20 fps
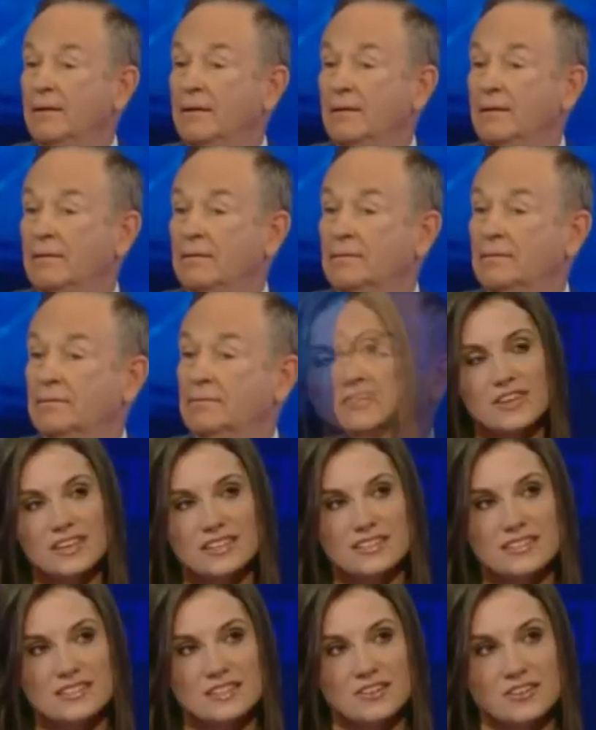Well, I don't think
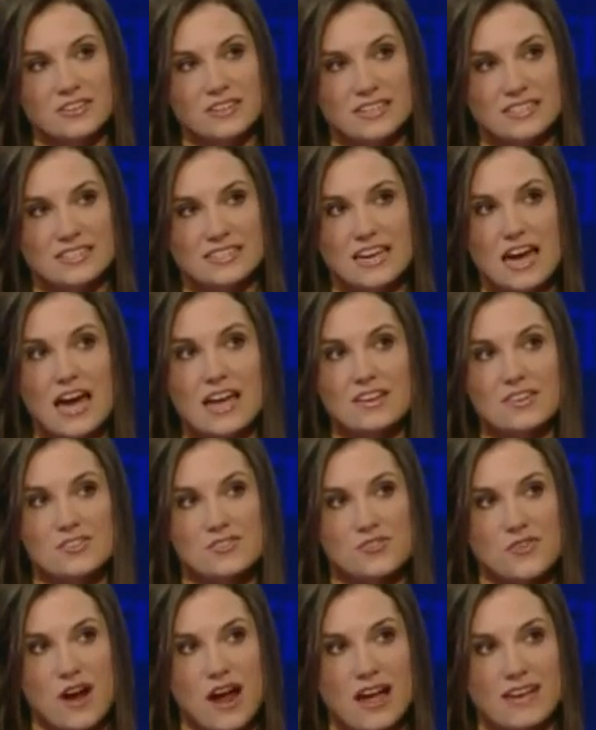it's nearly as cut and
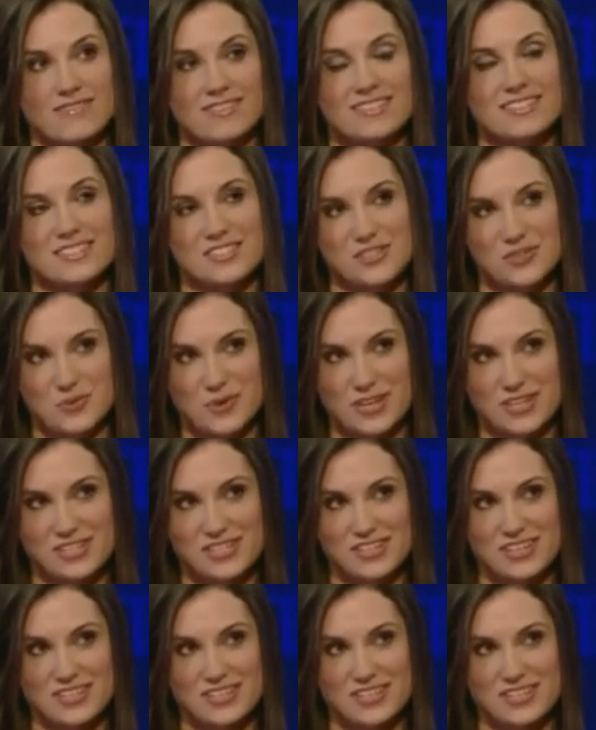dry of a situation